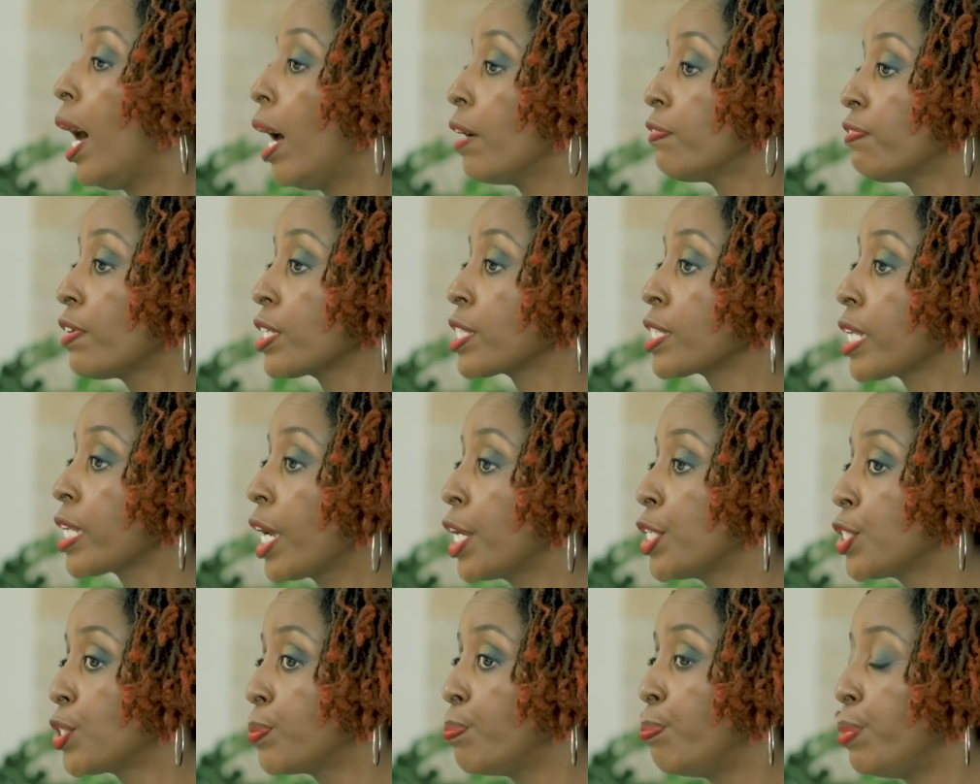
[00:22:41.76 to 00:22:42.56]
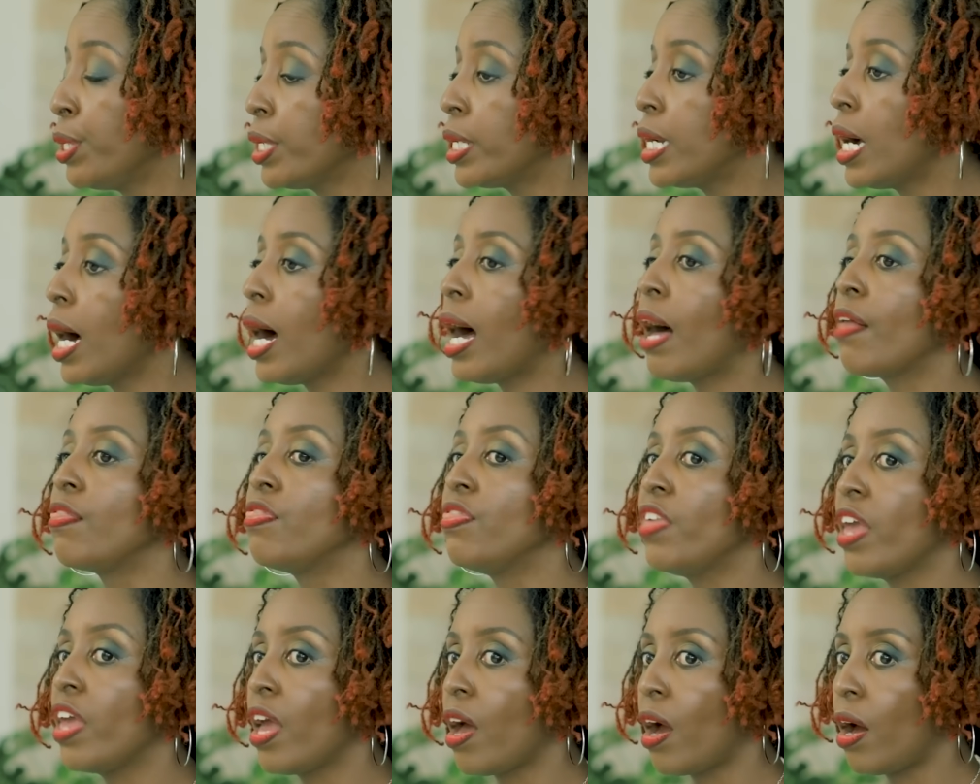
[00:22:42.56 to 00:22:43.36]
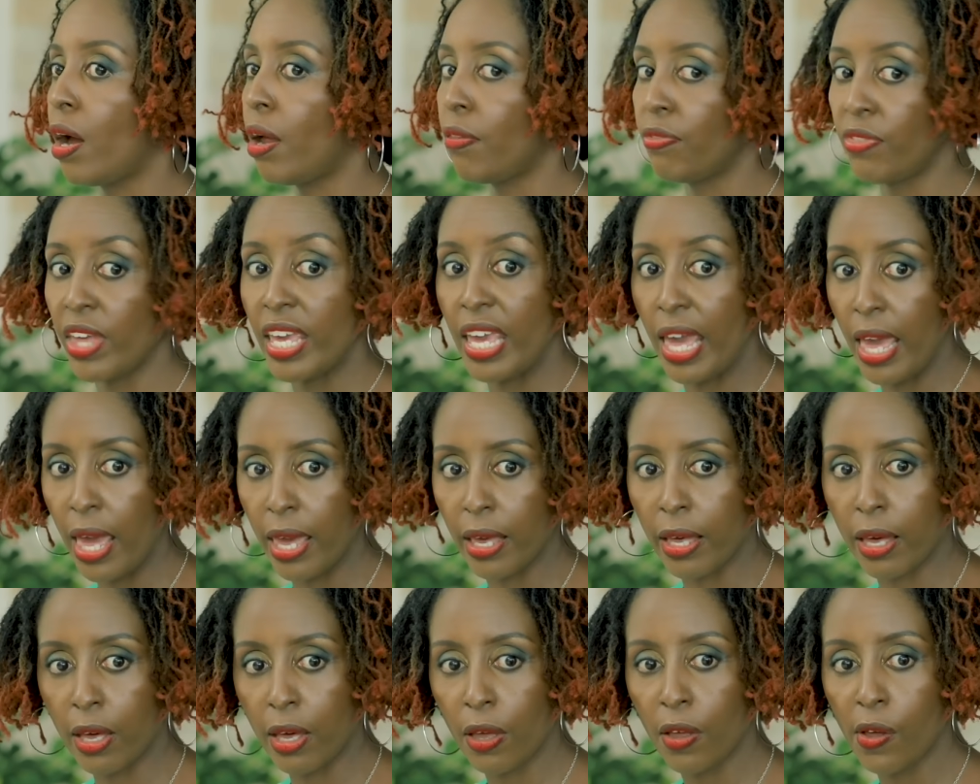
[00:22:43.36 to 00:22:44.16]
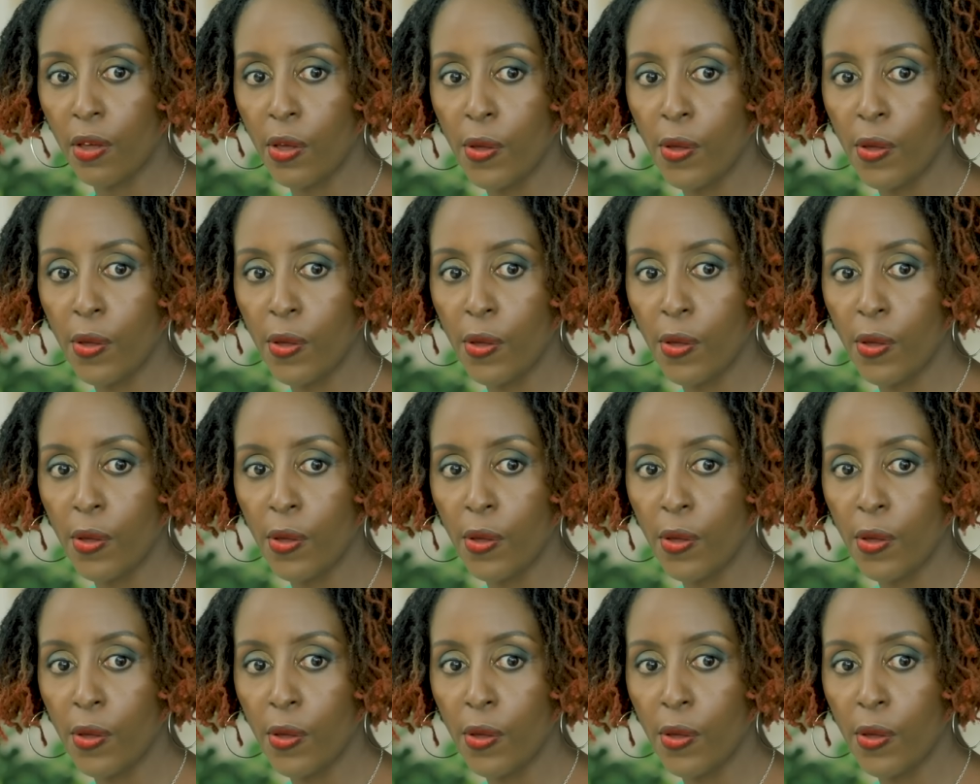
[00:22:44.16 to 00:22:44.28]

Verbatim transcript: half a size bigger and they are, they ache.